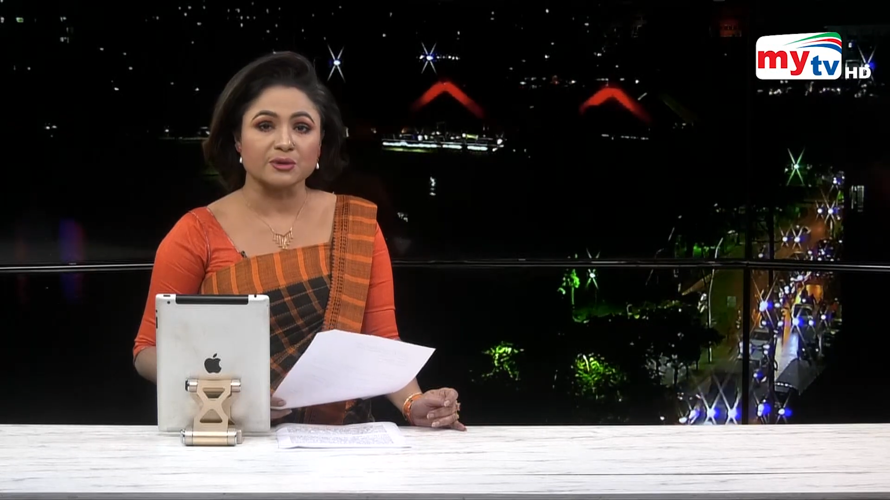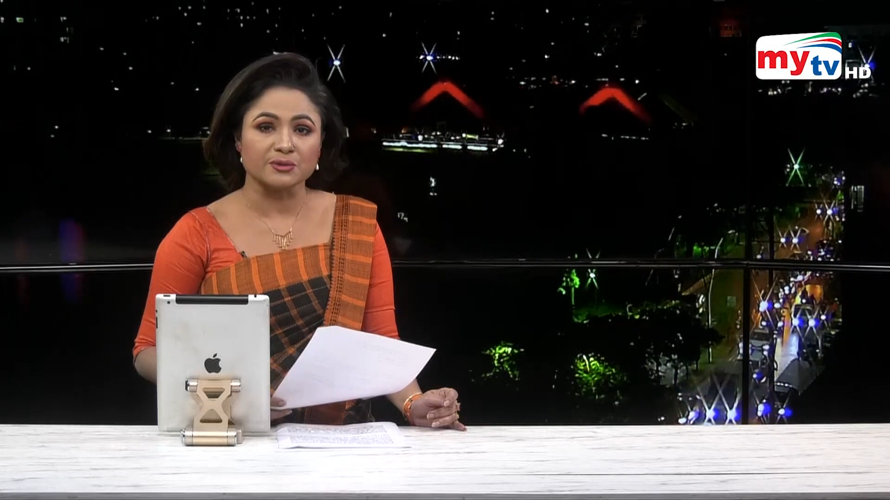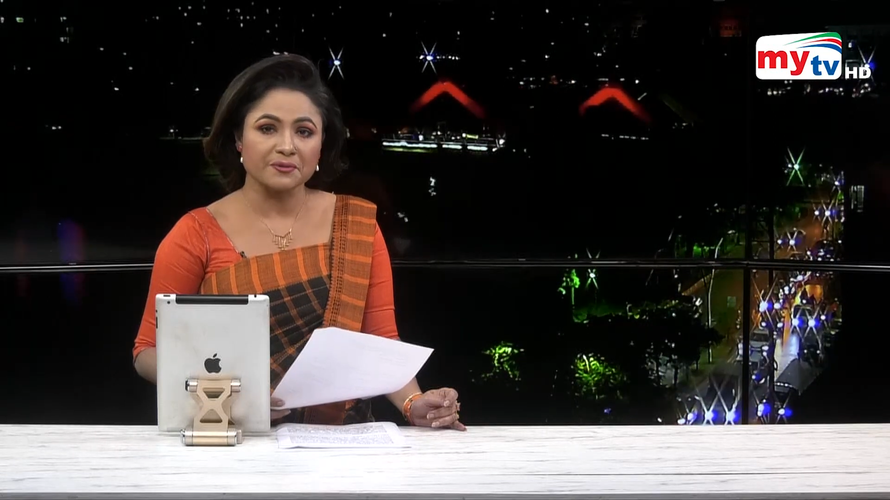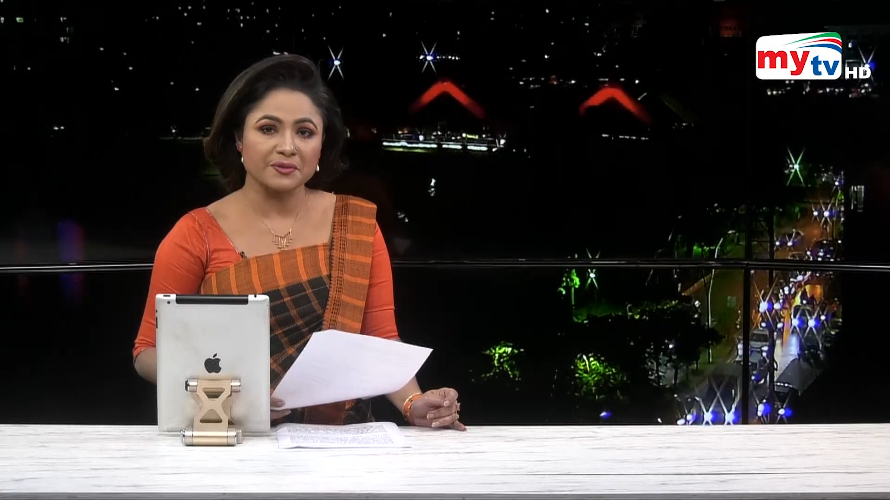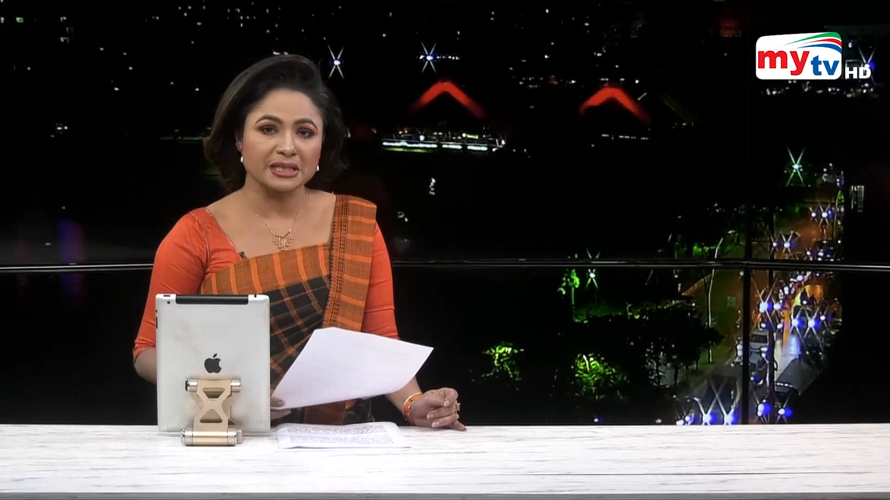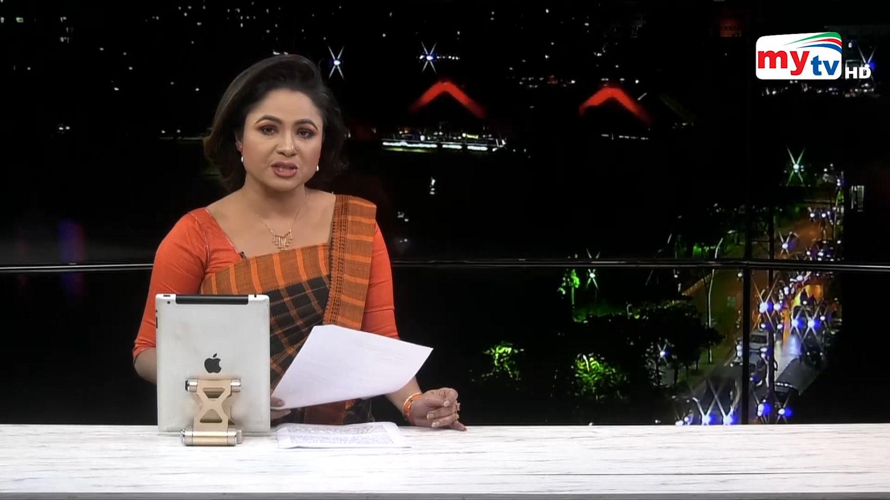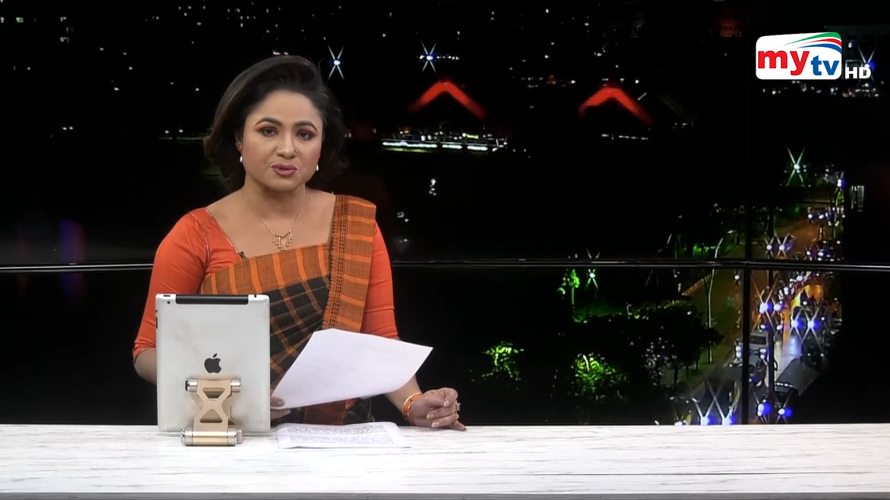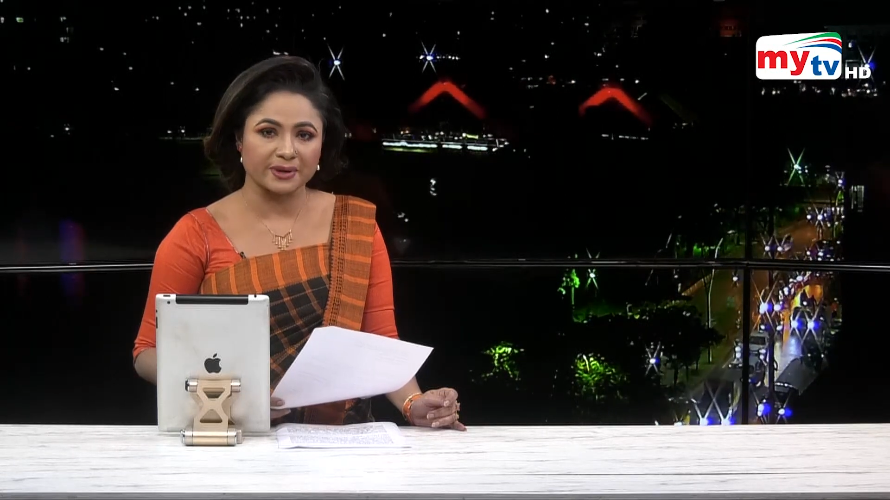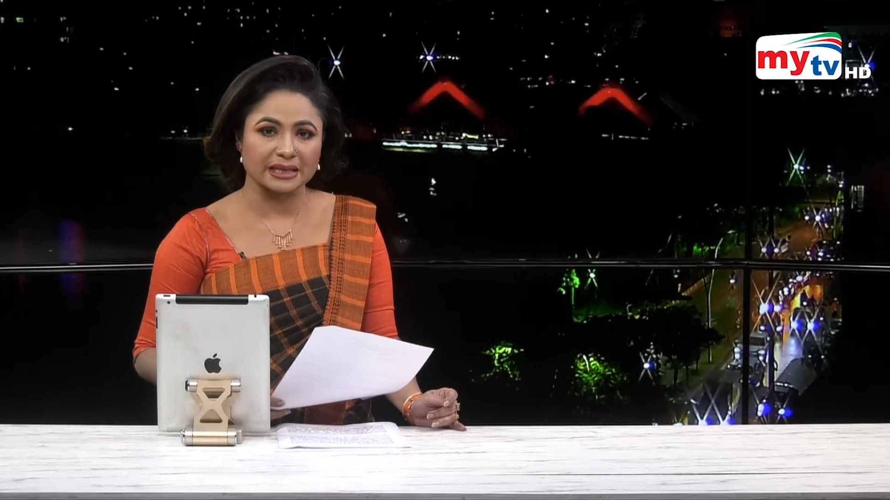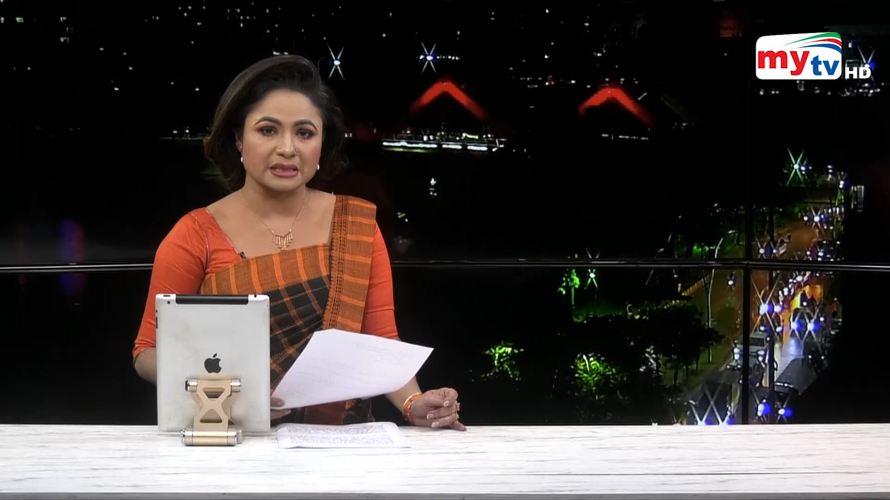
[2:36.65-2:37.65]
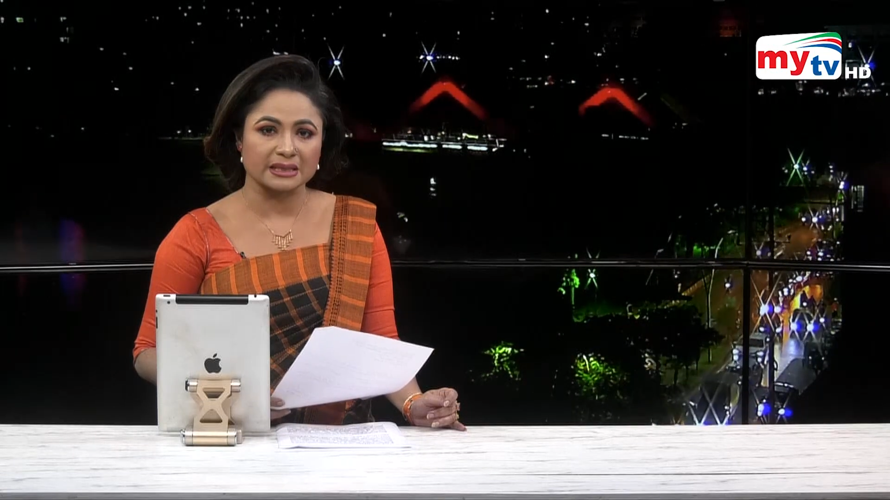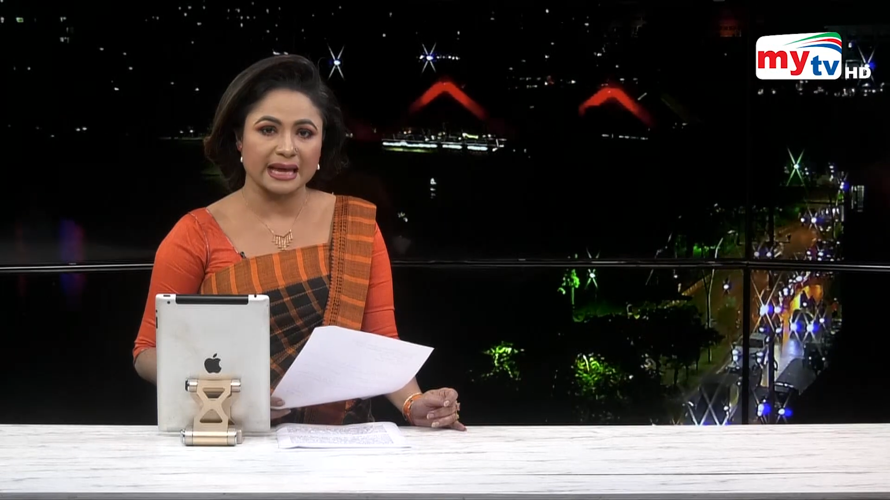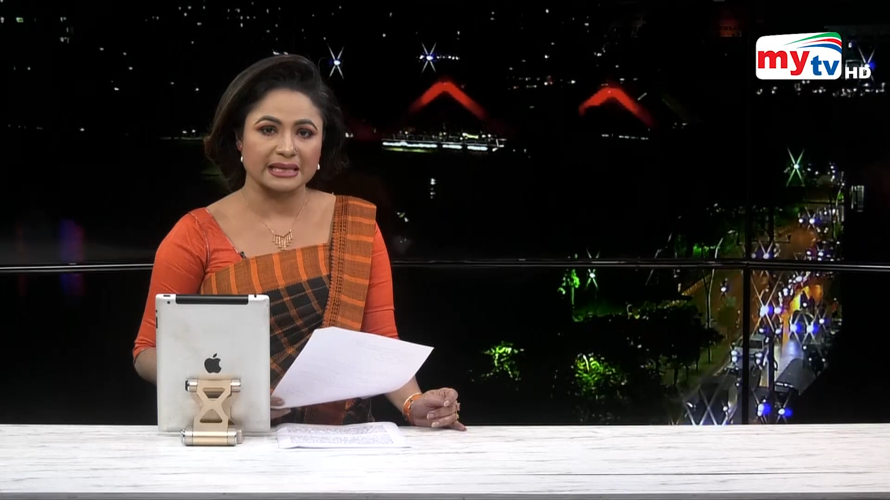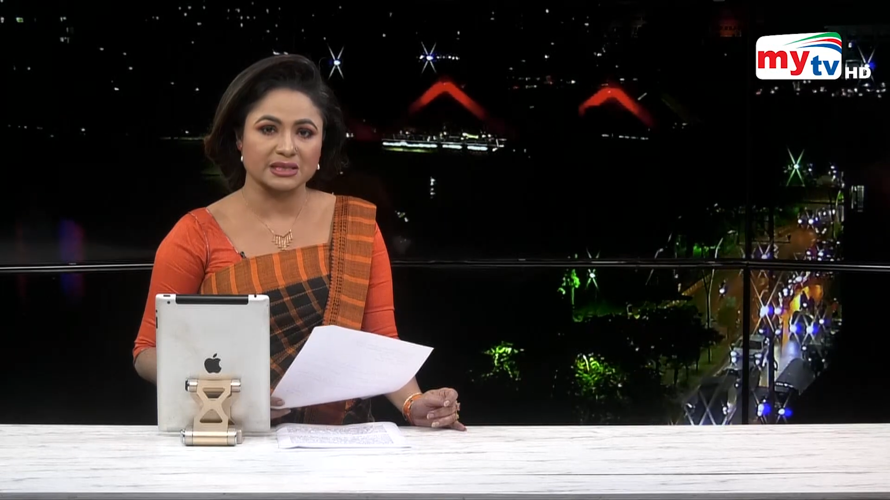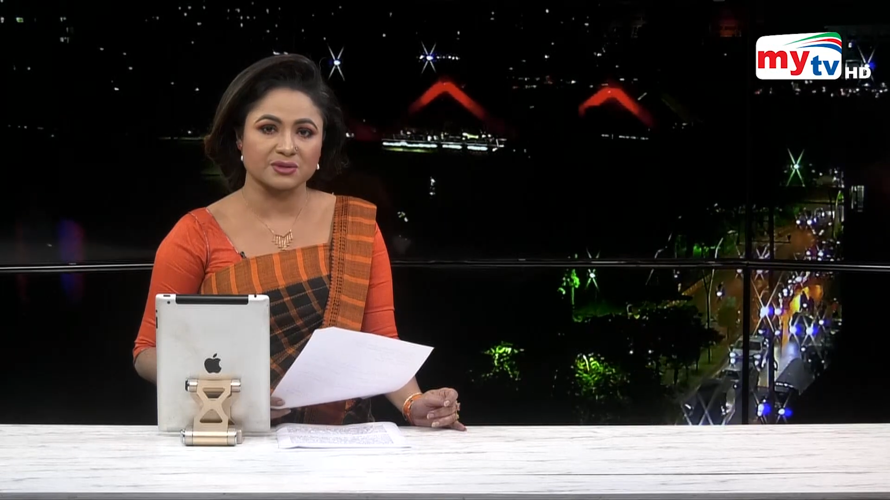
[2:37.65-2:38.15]
refixed rate
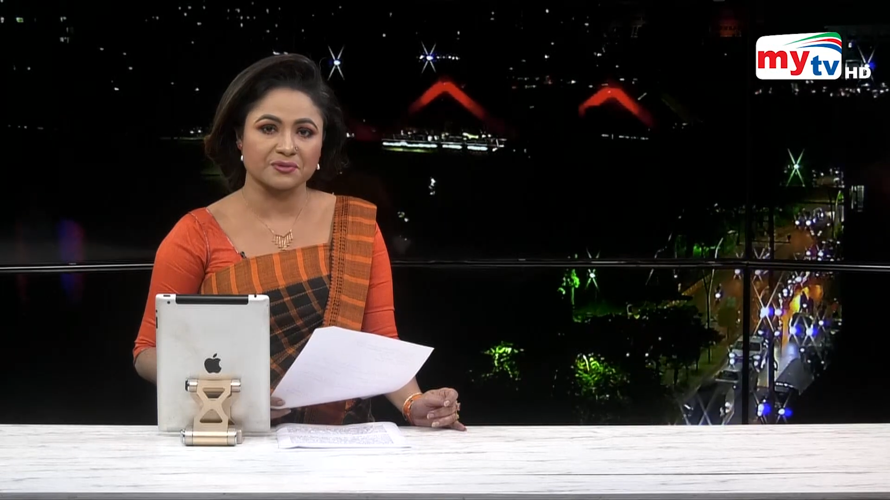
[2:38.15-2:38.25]
and